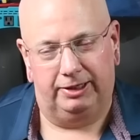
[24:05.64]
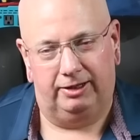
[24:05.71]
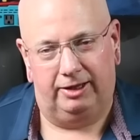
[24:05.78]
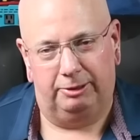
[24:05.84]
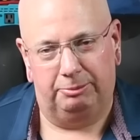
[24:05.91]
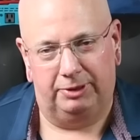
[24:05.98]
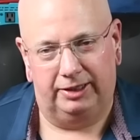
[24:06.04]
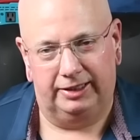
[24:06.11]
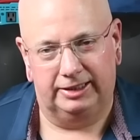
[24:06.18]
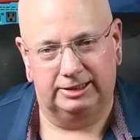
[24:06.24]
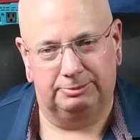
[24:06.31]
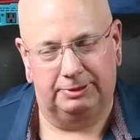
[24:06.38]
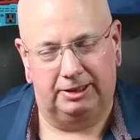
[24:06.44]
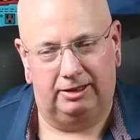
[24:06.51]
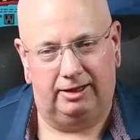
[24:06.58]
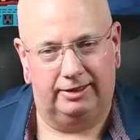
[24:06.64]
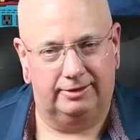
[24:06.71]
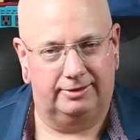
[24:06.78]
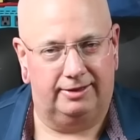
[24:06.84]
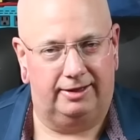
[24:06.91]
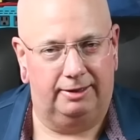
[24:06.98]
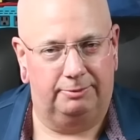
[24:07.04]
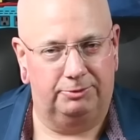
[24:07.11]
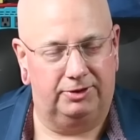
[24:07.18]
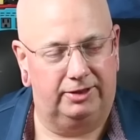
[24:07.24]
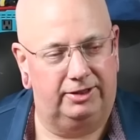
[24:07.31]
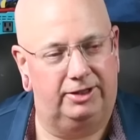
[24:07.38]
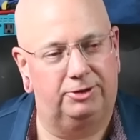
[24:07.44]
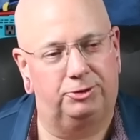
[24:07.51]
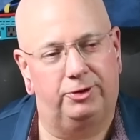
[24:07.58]
know, paid a lot of money and spent a lot of time. It's
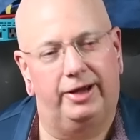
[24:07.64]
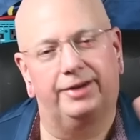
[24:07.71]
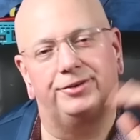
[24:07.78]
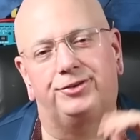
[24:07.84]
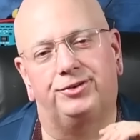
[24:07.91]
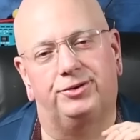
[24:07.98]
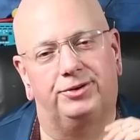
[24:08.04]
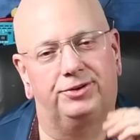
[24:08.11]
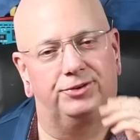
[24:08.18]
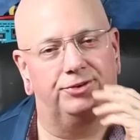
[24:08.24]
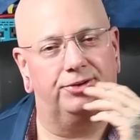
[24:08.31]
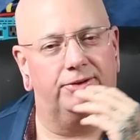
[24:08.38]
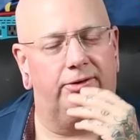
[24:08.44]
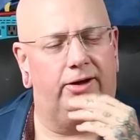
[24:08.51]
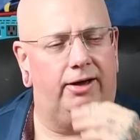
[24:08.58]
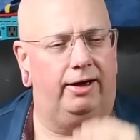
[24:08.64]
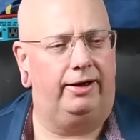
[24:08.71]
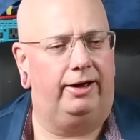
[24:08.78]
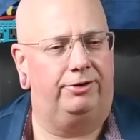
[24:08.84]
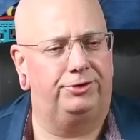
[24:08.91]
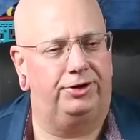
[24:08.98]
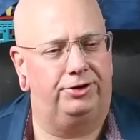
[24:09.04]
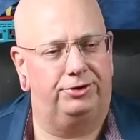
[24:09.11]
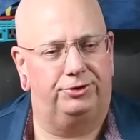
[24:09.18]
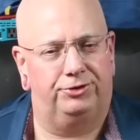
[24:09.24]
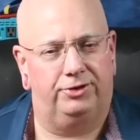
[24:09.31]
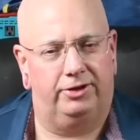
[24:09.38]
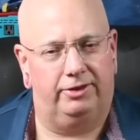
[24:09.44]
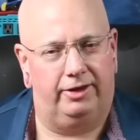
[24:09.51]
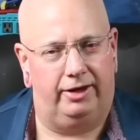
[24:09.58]
like, you know, dragons don't exist. Oh, how dare you
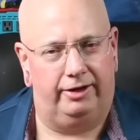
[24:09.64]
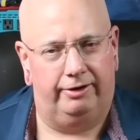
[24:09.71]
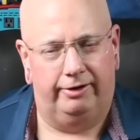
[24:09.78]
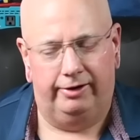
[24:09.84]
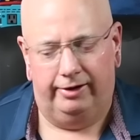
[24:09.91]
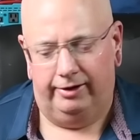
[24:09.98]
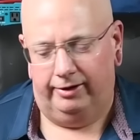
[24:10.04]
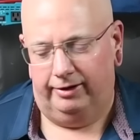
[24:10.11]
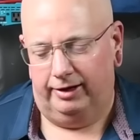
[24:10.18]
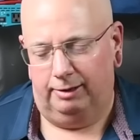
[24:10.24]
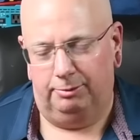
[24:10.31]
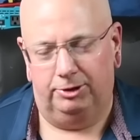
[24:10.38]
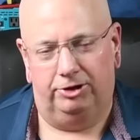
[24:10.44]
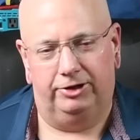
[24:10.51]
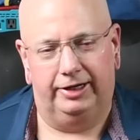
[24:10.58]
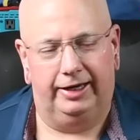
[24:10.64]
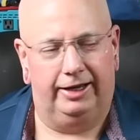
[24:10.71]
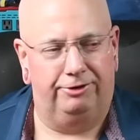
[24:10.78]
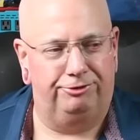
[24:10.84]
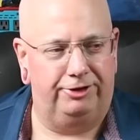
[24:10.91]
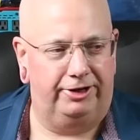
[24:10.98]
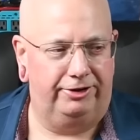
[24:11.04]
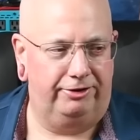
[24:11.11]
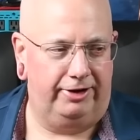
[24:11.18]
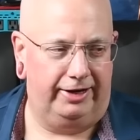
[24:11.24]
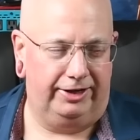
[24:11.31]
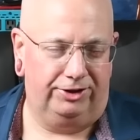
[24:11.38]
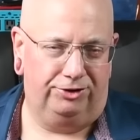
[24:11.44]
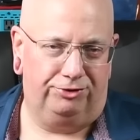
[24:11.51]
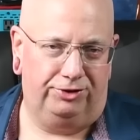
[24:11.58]
say that? I've been learning how to fight
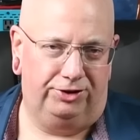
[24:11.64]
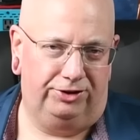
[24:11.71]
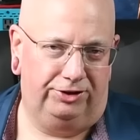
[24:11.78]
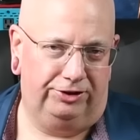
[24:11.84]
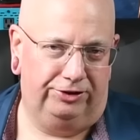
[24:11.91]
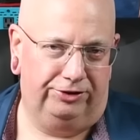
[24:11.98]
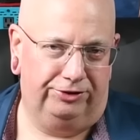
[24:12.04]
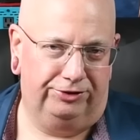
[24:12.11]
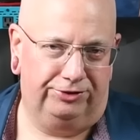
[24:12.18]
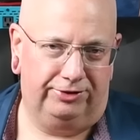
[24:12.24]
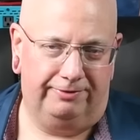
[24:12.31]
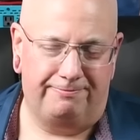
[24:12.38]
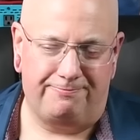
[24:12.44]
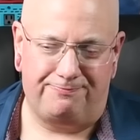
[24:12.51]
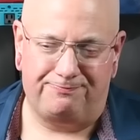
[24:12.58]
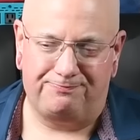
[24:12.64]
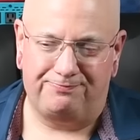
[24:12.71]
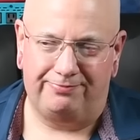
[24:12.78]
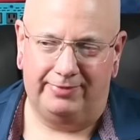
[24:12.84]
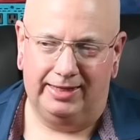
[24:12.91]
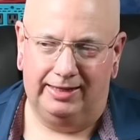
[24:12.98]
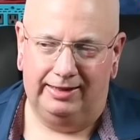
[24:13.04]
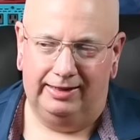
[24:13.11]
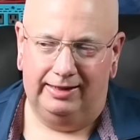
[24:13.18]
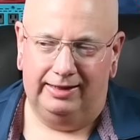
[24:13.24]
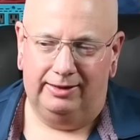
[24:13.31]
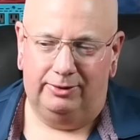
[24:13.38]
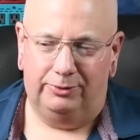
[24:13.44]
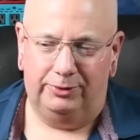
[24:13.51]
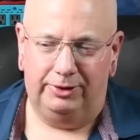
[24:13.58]
dragons for years.
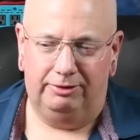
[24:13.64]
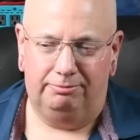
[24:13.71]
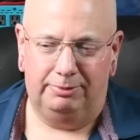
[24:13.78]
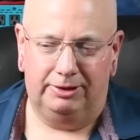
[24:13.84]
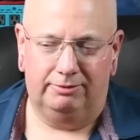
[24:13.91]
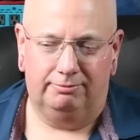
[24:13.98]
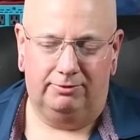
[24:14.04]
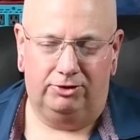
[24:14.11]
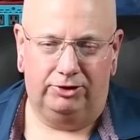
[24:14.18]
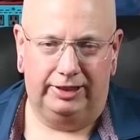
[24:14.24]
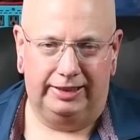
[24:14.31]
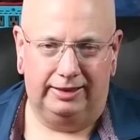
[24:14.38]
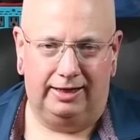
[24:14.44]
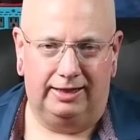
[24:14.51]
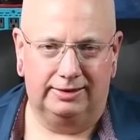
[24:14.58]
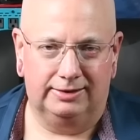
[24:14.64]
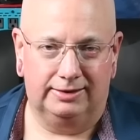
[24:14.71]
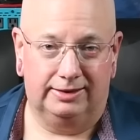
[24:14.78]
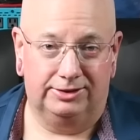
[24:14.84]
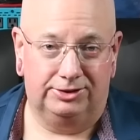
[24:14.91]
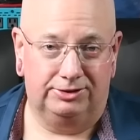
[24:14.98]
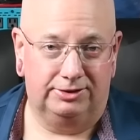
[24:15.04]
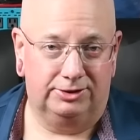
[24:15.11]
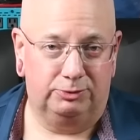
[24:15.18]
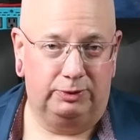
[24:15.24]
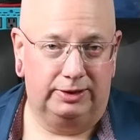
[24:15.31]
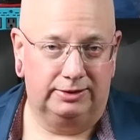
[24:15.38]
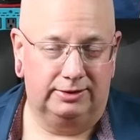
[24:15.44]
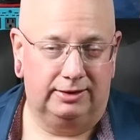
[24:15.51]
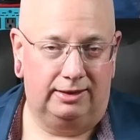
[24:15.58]
Well, you've been learning nonsense. You just
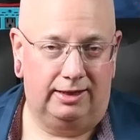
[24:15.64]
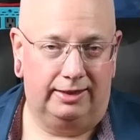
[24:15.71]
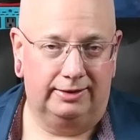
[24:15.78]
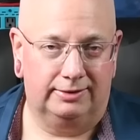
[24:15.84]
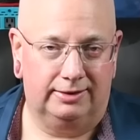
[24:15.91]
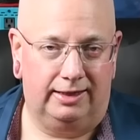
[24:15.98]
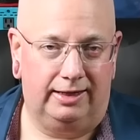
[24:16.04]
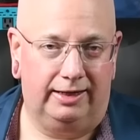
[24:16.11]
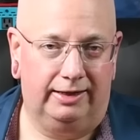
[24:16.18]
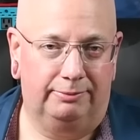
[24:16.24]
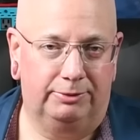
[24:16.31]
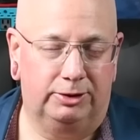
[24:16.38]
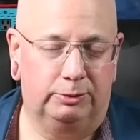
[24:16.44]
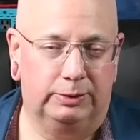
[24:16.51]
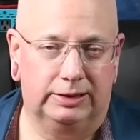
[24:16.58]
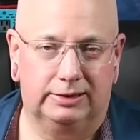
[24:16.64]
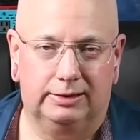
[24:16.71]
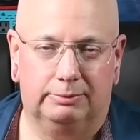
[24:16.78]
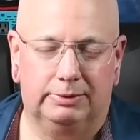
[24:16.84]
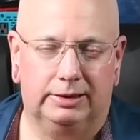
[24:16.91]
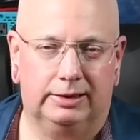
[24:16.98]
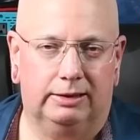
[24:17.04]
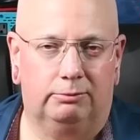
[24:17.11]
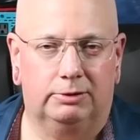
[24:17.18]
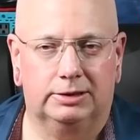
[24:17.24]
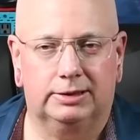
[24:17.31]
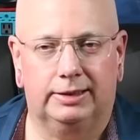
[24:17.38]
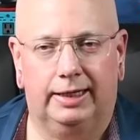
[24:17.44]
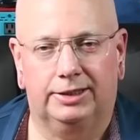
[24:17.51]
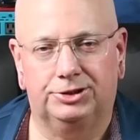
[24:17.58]
wasted a lot of time doing something that
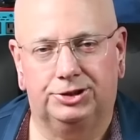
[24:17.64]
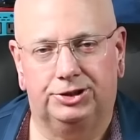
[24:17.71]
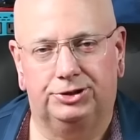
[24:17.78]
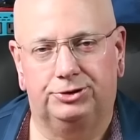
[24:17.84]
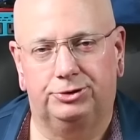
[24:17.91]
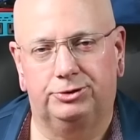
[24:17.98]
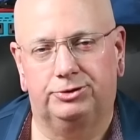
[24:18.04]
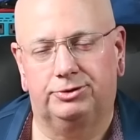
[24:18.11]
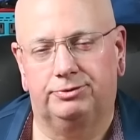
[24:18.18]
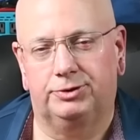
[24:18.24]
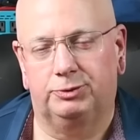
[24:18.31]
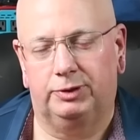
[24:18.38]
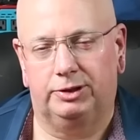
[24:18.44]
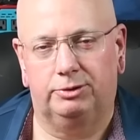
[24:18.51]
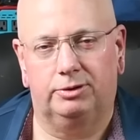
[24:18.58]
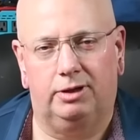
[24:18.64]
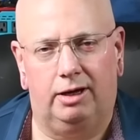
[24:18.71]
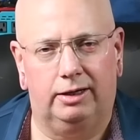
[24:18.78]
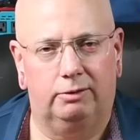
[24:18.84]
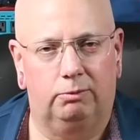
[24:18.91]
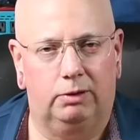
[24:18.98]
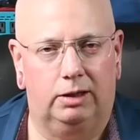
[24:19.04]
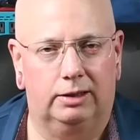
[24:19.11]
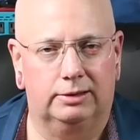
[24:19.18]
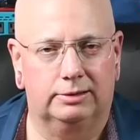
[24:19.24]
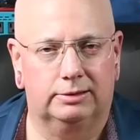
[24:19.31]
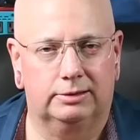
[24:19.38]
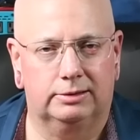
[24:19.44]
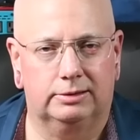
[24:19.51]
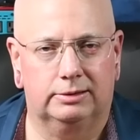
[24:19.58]
wasn't actually conducive to what you thought it
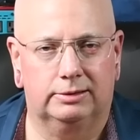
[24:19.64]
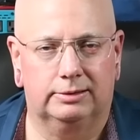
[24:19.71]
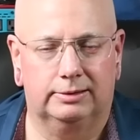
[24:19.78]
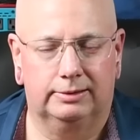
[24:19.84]
was.